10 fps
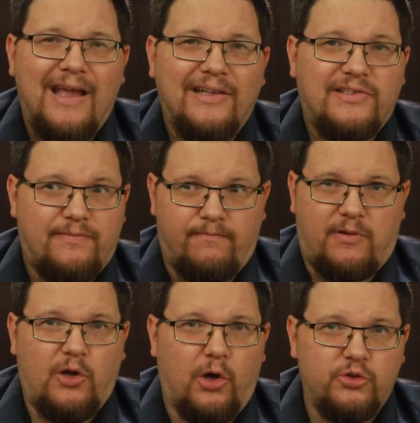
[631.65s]
It's
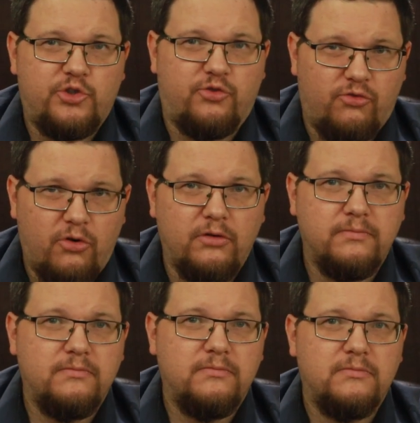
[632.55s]

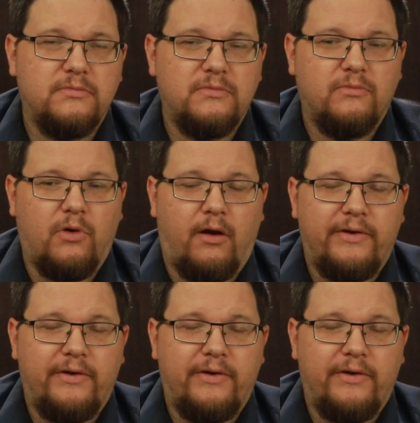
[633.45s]
cultural. We're